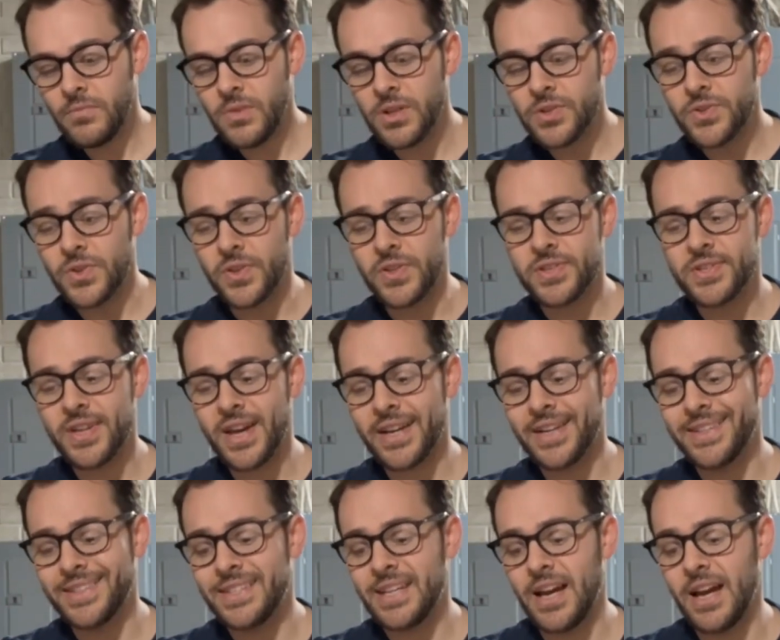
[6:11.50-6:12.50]
So the
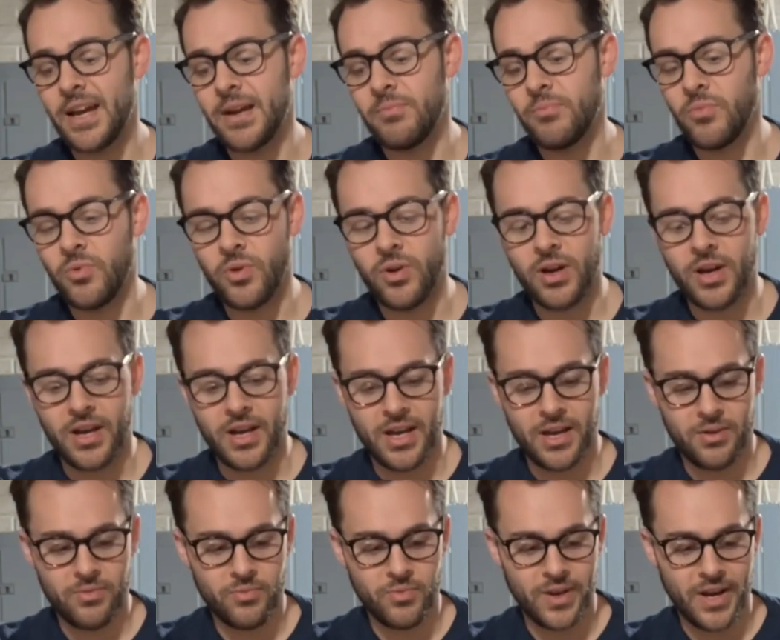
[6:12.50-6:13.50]
second time
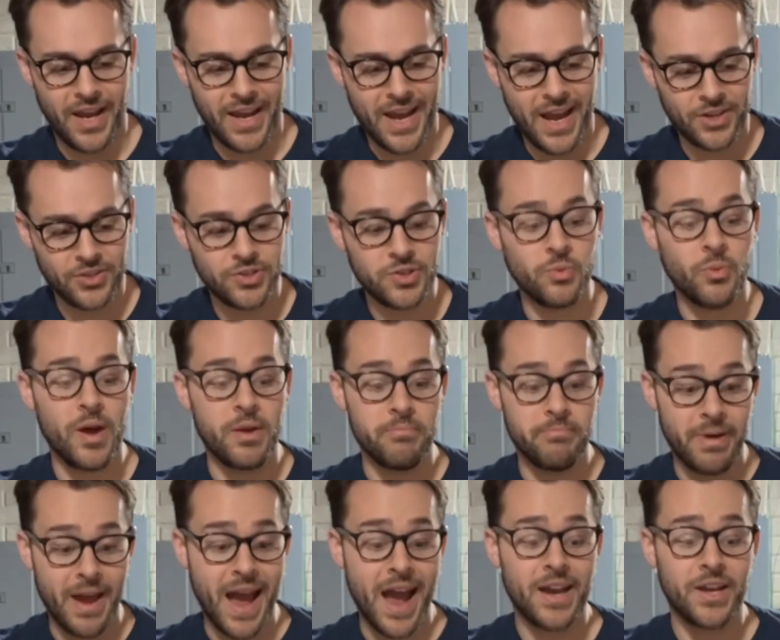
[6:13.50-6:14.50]
when I actually
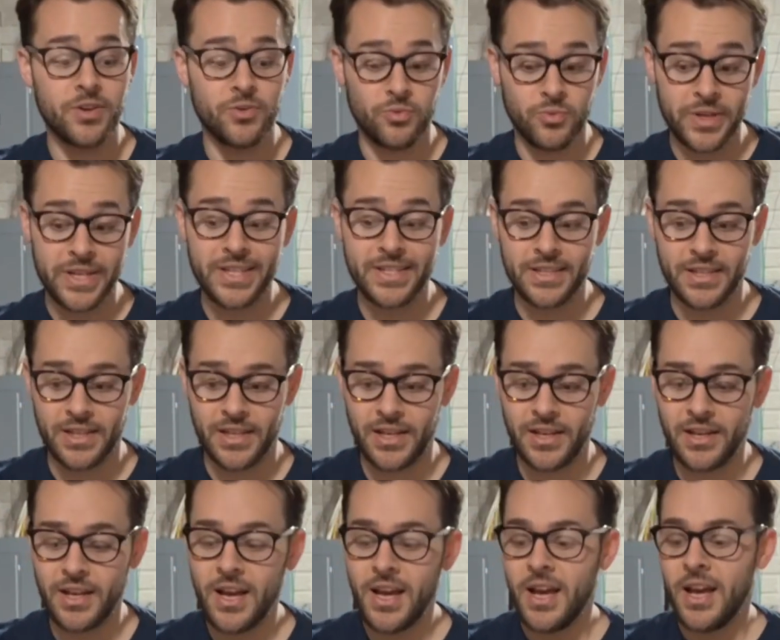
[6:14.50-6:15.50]
went back and redid
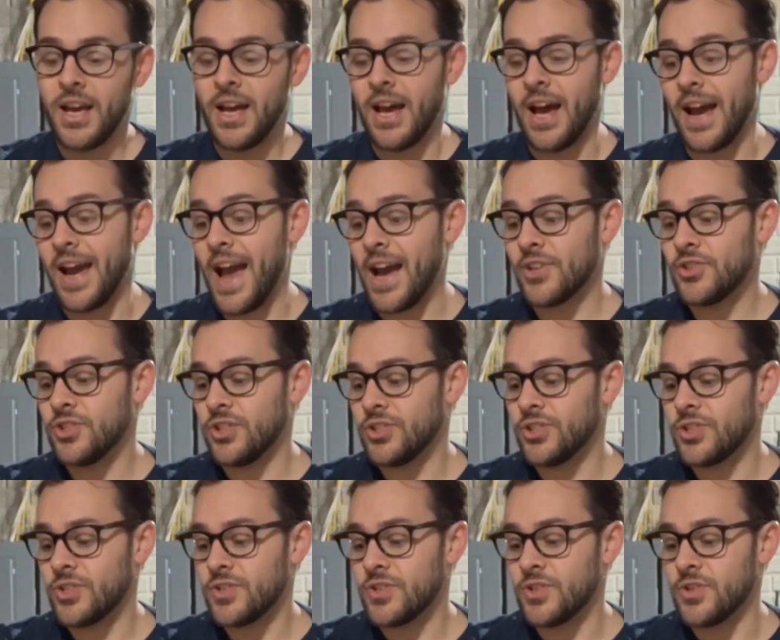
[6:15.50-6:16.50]
it, I actually
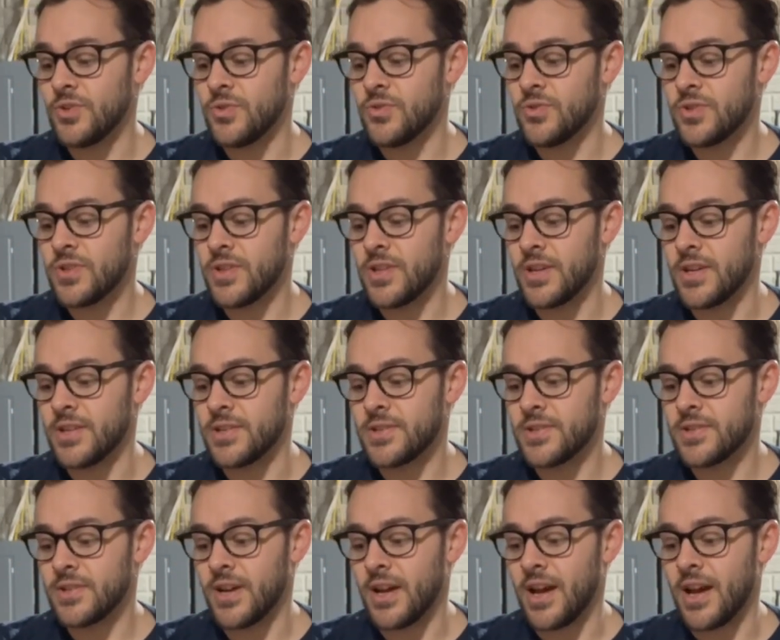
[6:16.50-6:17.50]
just used
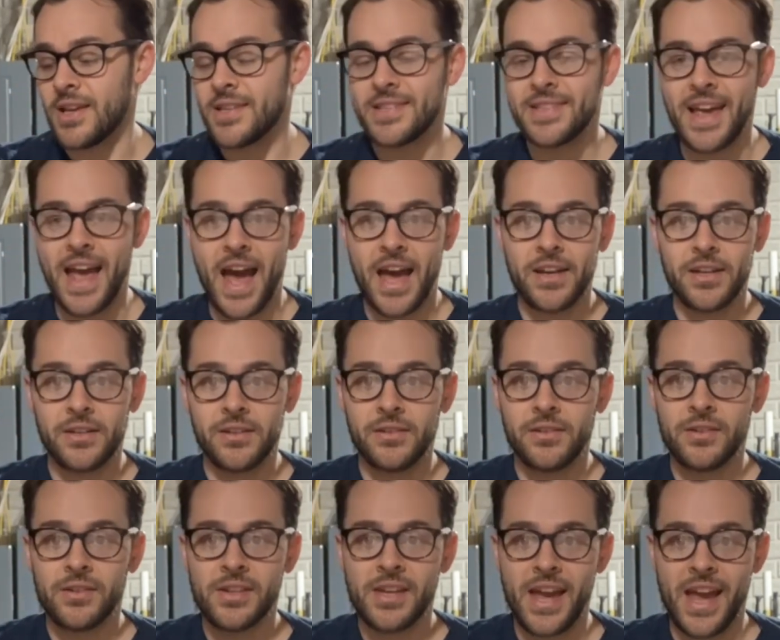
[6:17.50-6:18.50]
this
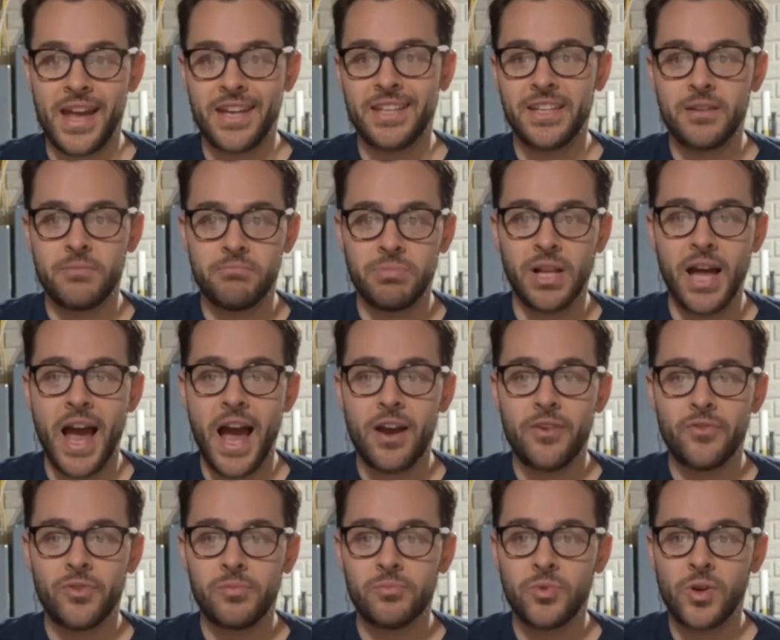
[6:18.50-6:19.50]
satin Canyon Black
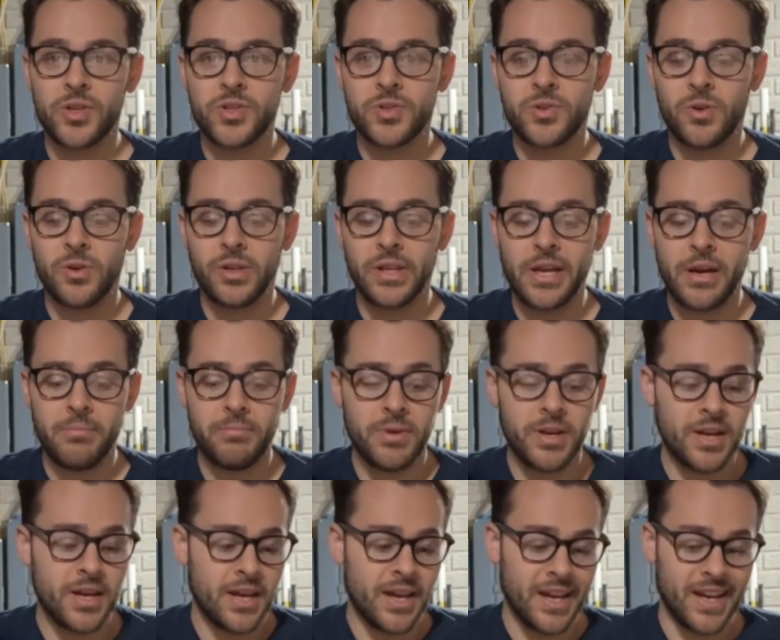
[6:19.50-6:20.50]
from Rust-Oleum
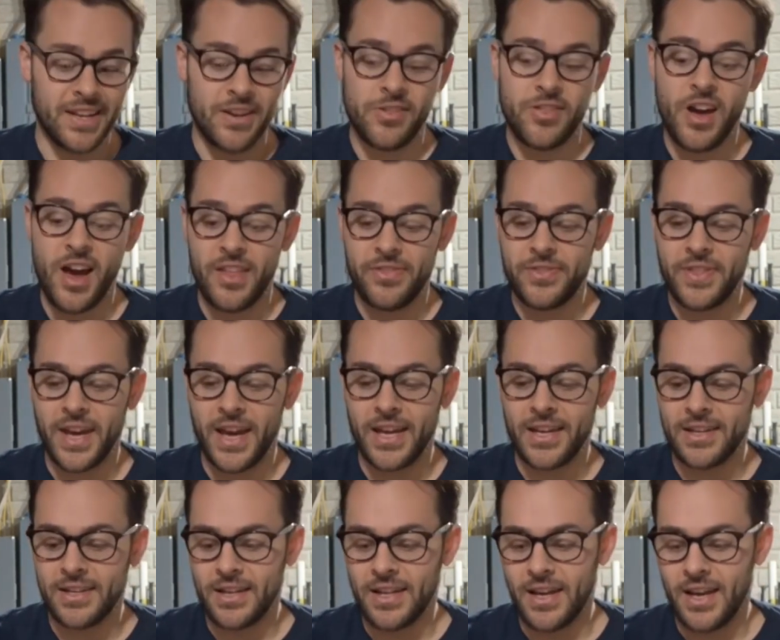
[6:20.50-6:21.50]
and thought
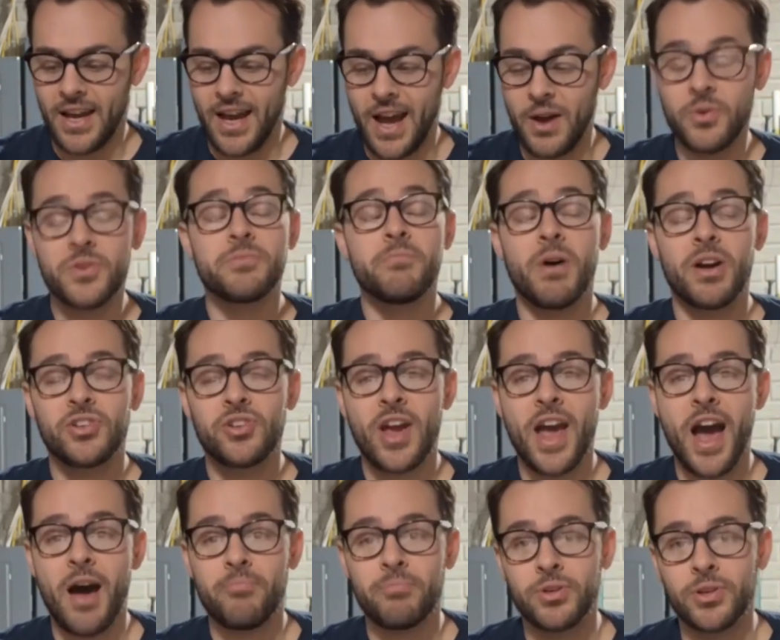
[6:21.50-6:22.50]
that I was much
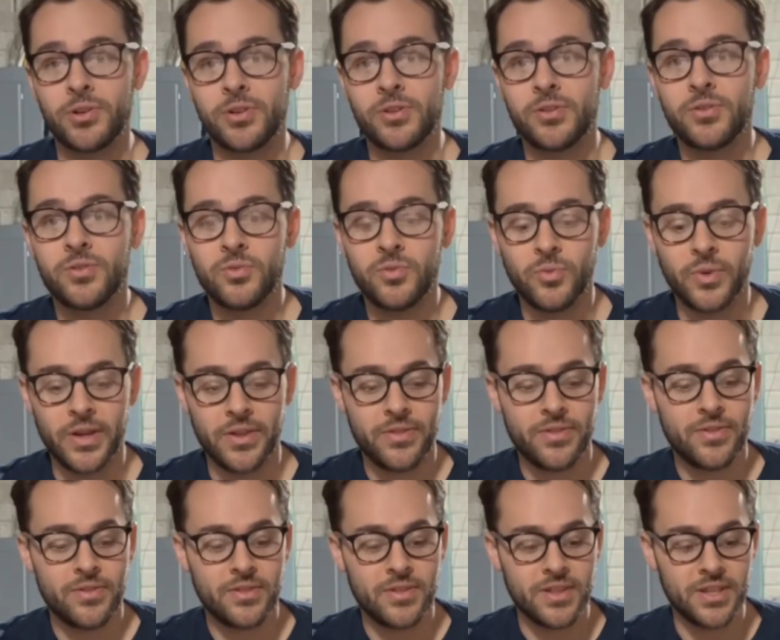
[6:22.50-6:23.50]
happier
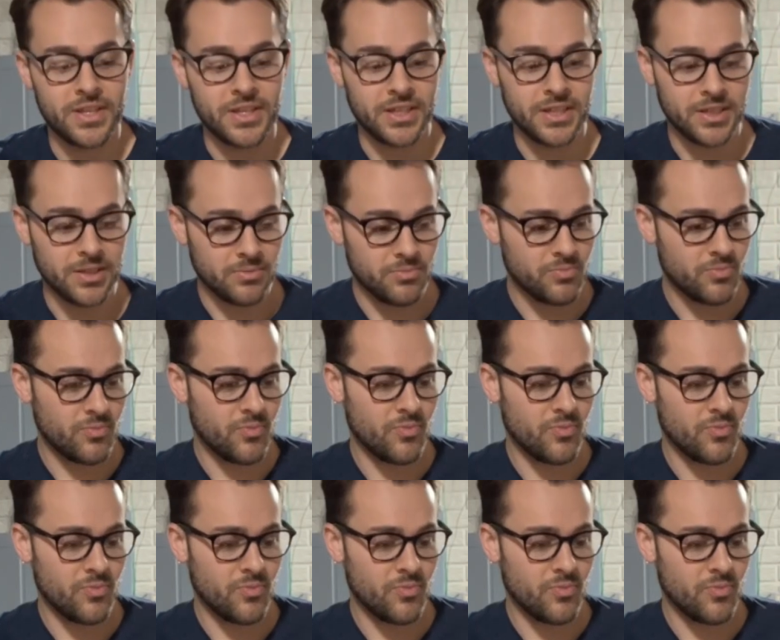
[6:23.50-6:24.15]
with the